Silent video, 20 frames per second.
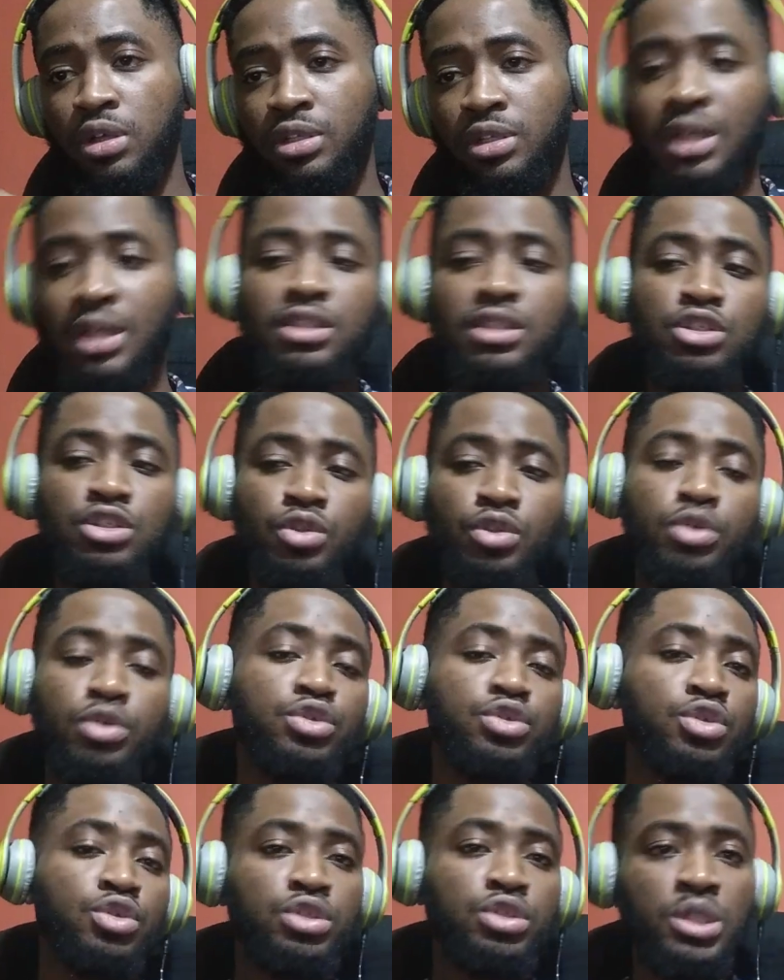that is not
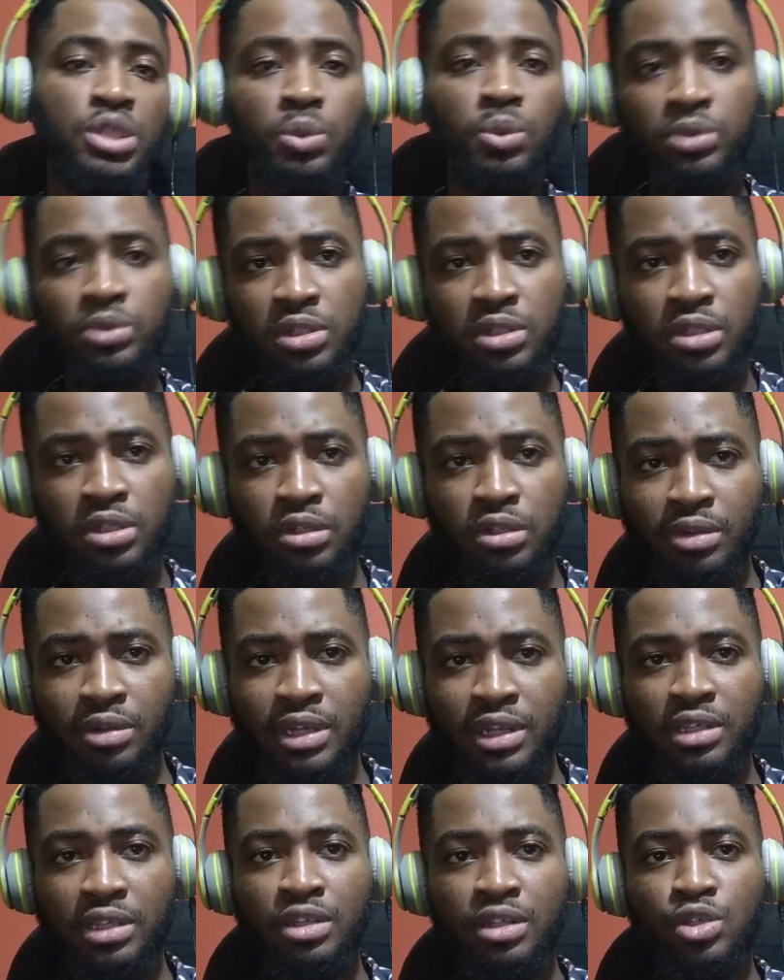just the only thing,
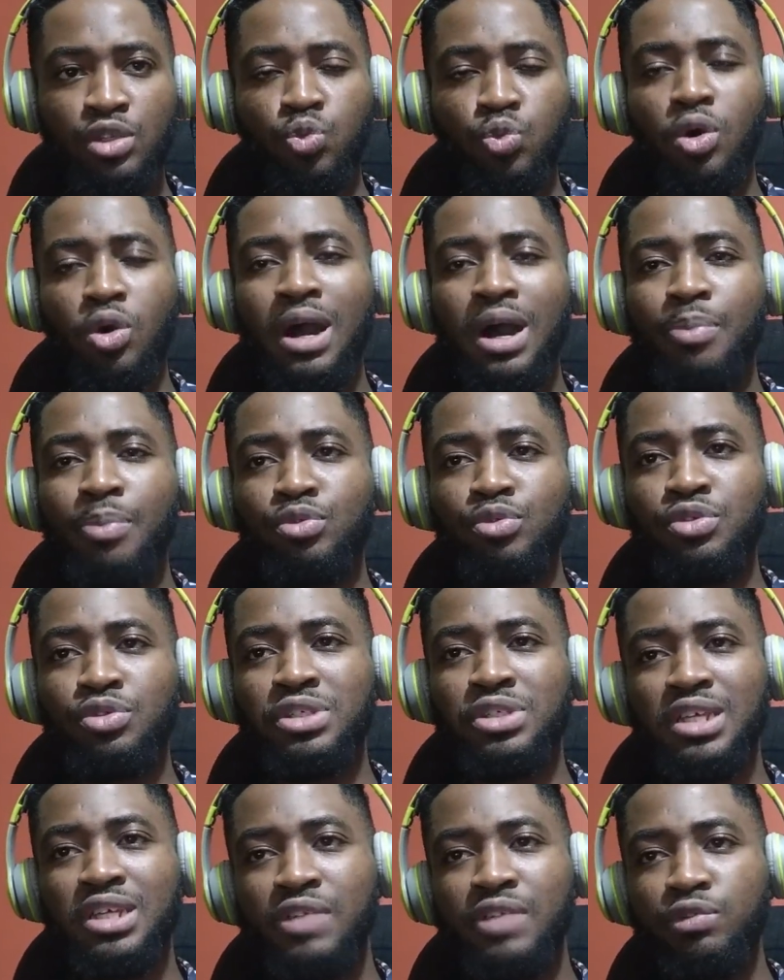alright? It is what
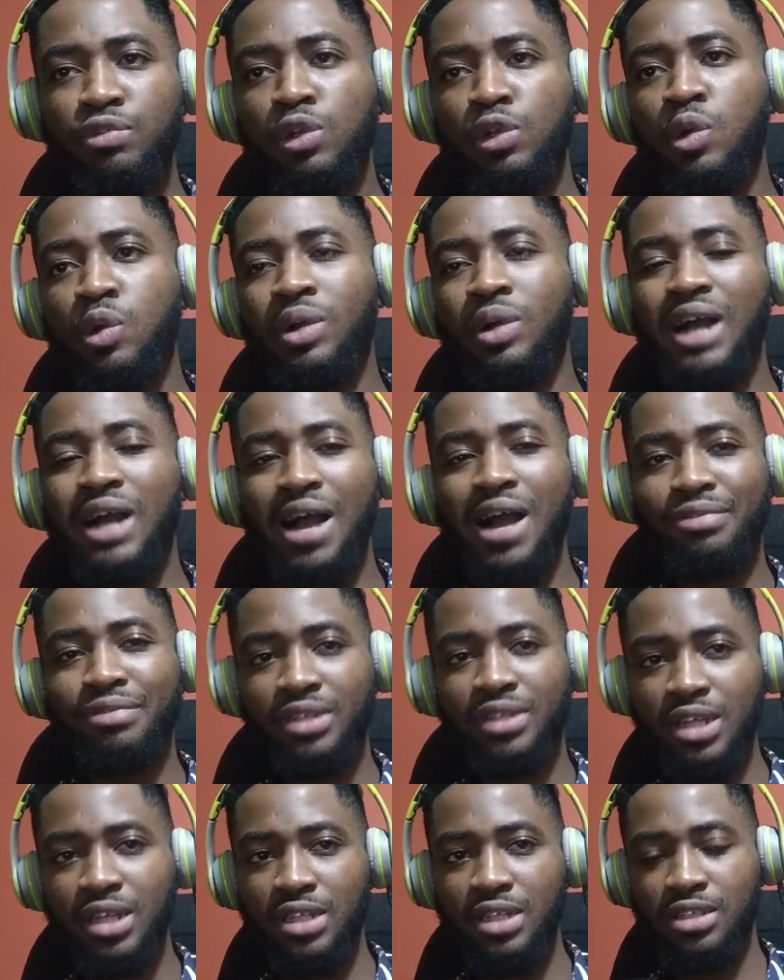happens even long
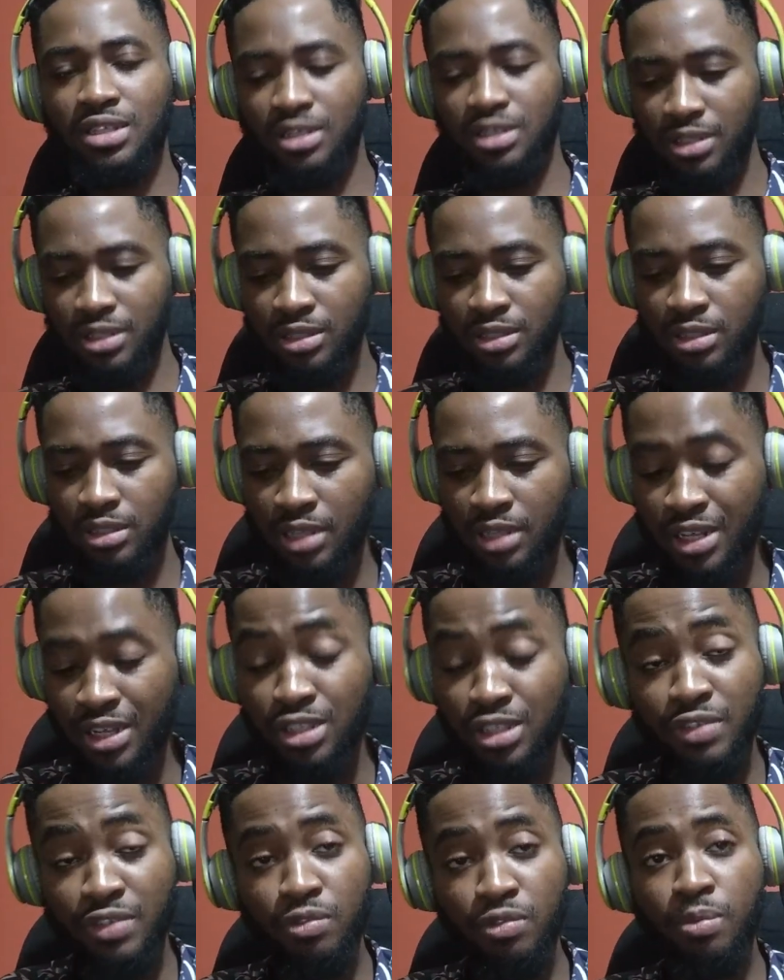after that. That
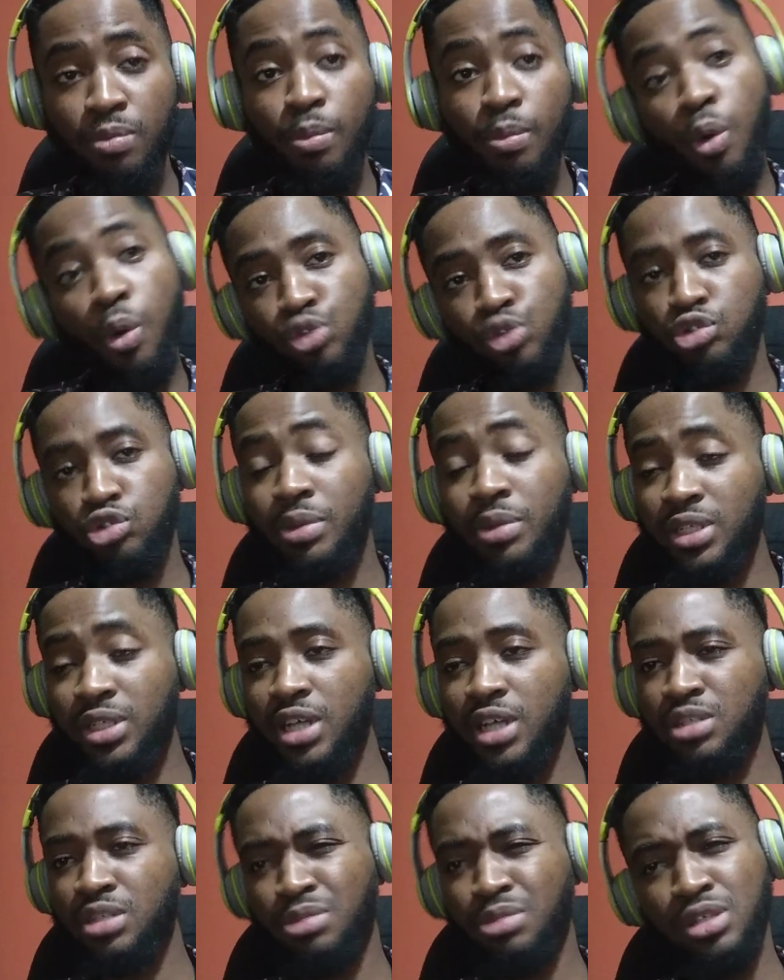is even more
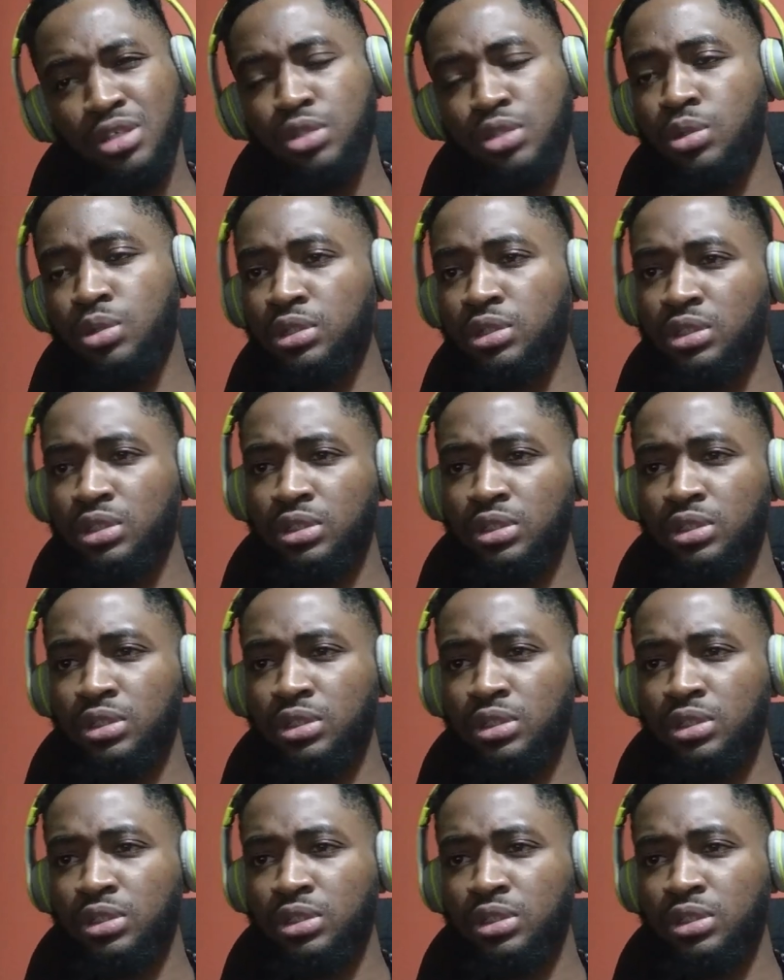traumatizing, but let's go on.